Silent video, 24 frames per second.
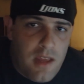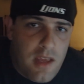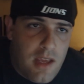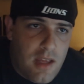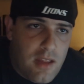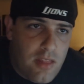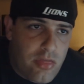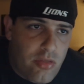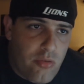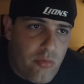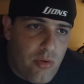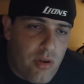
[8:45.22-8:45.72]

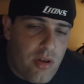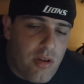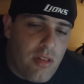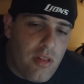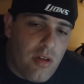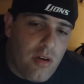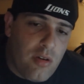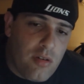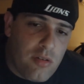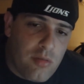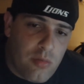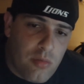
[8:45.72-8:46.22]
and 3 of
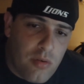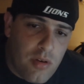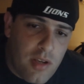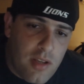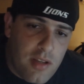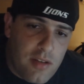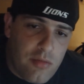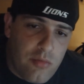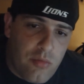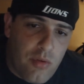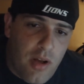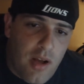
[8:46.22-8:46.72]
those were
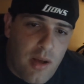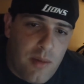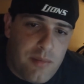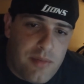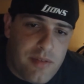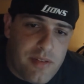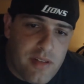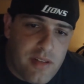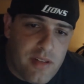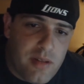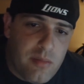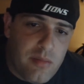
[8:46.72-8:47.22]
against Rob
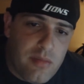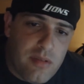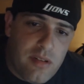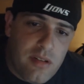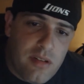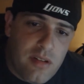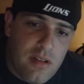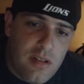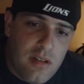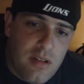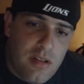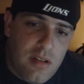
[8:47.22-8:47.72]
Sims,
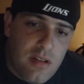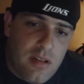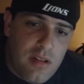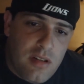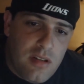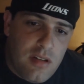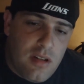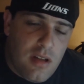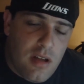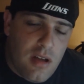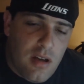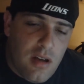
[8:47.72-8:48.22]

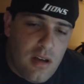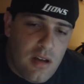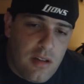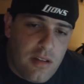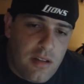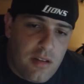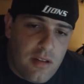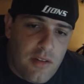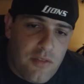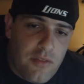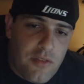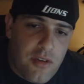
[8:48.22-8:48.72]

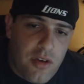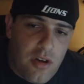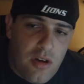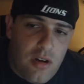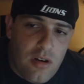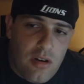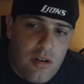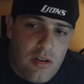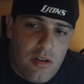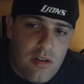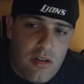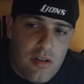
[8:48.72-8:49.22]
the left
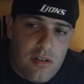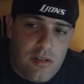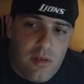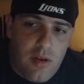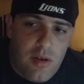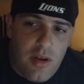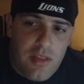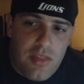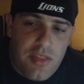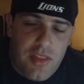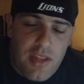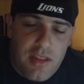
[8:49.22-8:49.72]
guard. So
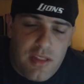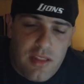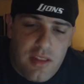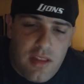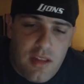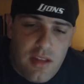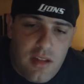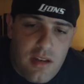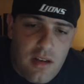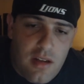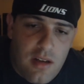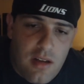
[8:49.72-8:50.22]
I think
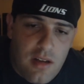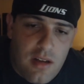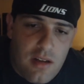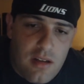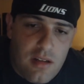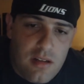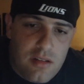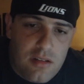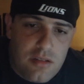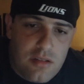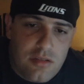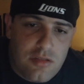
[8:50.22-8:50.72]

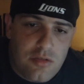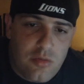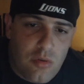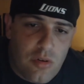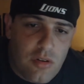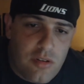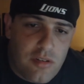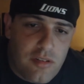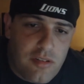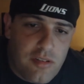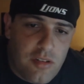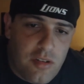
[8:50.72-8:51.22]
that
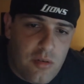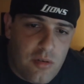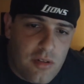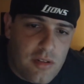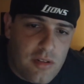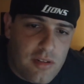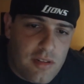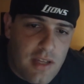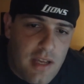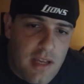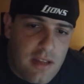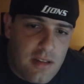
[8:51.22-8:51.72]
Schwartz knew
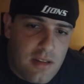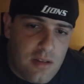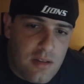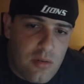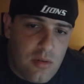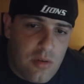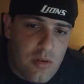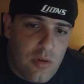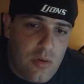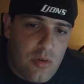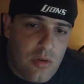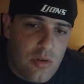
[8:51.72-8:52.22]
exactly
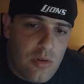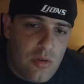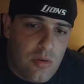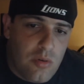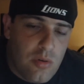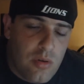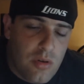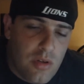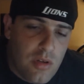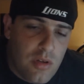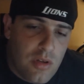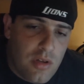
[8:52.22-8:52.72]
who
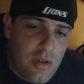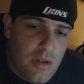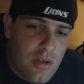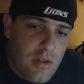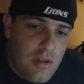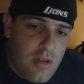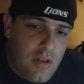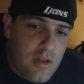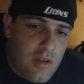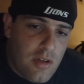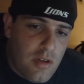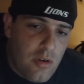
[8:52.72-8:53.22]
to
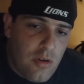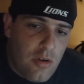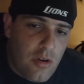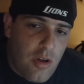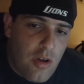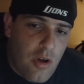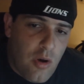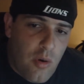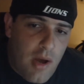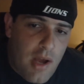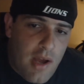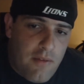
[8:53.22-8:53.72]

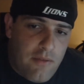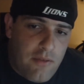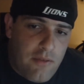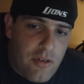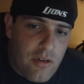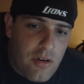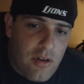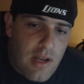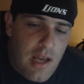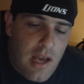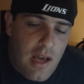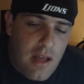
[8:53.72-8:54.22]
go
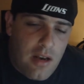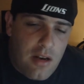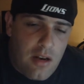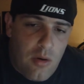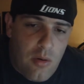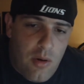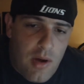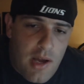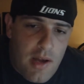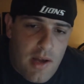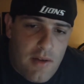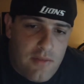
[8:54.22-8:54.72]
after and how to
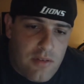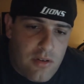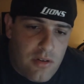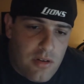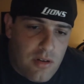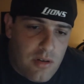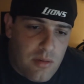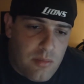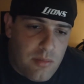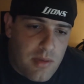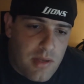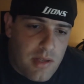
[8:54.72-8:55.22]
go
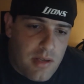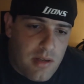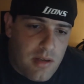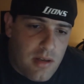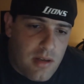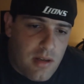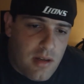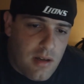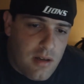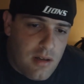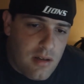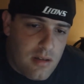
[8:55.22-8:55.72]
after him,
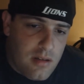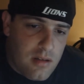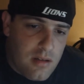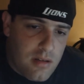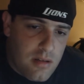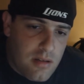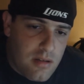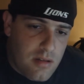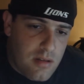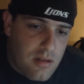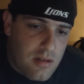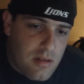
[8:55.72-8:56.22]
and
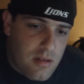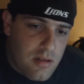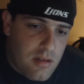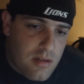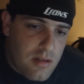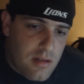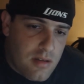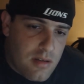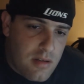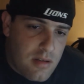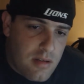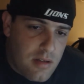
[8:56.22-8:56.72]

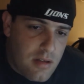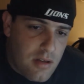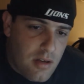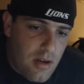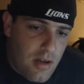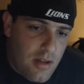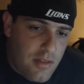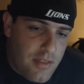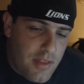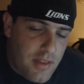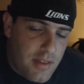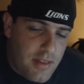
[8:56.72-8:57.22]

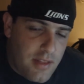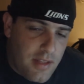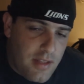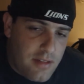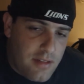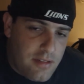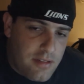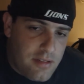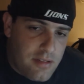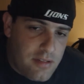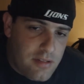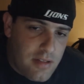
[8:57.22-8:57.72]
I think
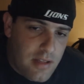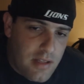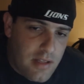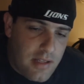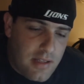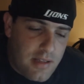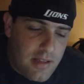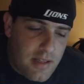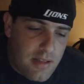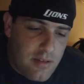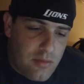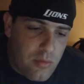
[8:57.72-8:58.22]
that's
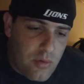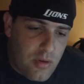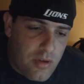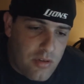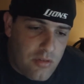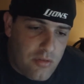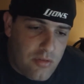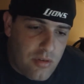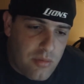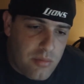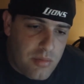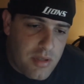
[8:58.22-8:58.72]
what
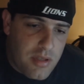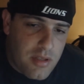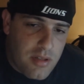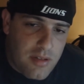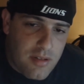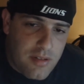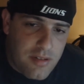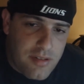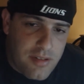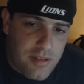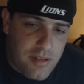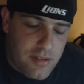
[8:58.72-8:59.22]
contributed
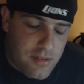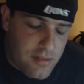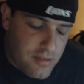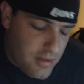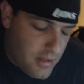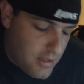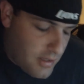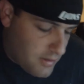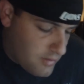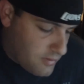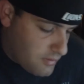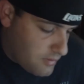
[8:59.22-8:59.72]
to the 6
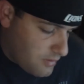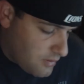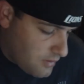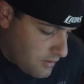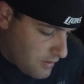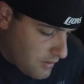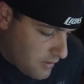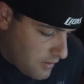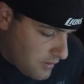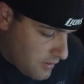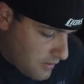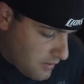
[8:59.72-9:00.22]
sacks.
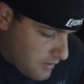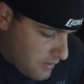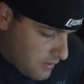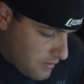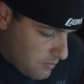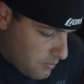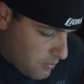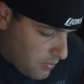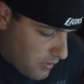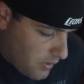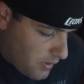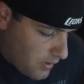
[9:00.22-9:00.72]

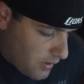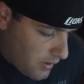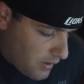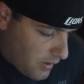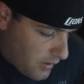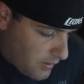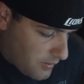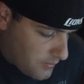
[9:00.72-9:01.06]
But